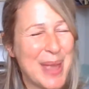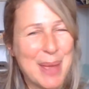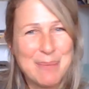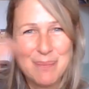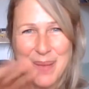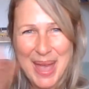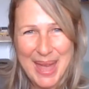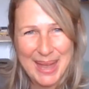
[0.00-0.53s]

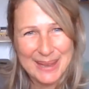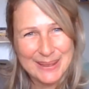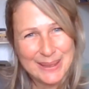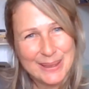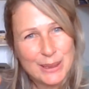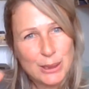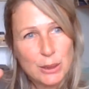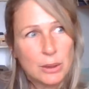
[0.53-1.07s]

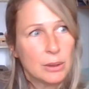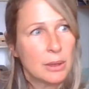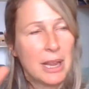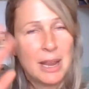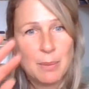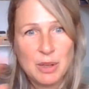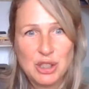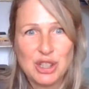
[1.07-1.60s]
embed
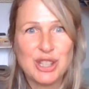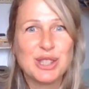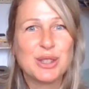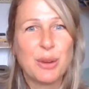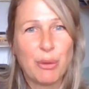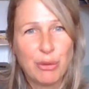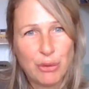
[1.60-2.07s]
images